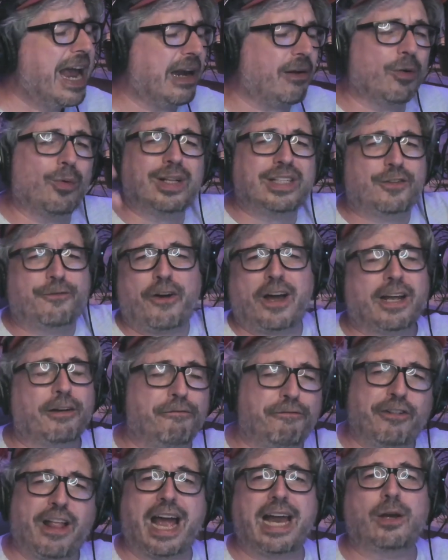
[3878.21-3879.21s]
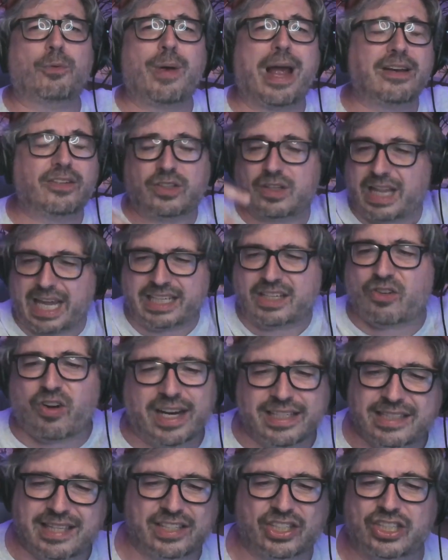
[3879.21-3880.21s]
Everyone's fucking flying around and you're like,
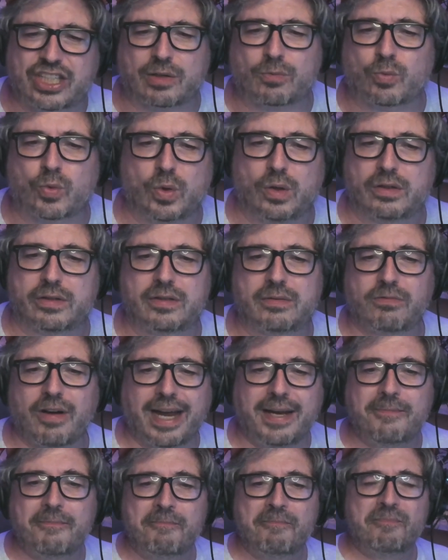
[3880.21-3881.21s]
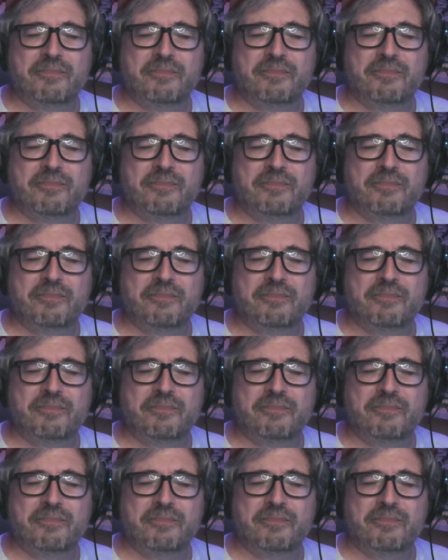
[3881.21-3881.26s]
Christ, this shit rules, right?